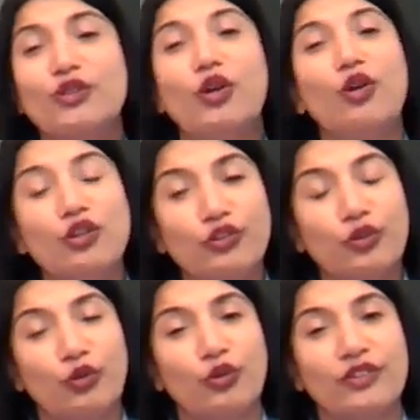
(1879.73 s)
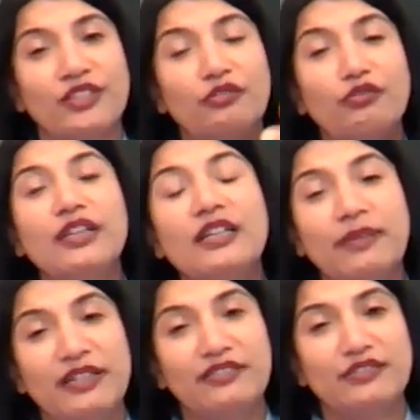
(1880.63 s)
we all know that the real
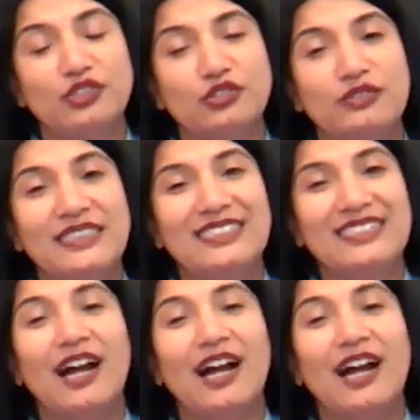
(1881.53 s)
beneficiaries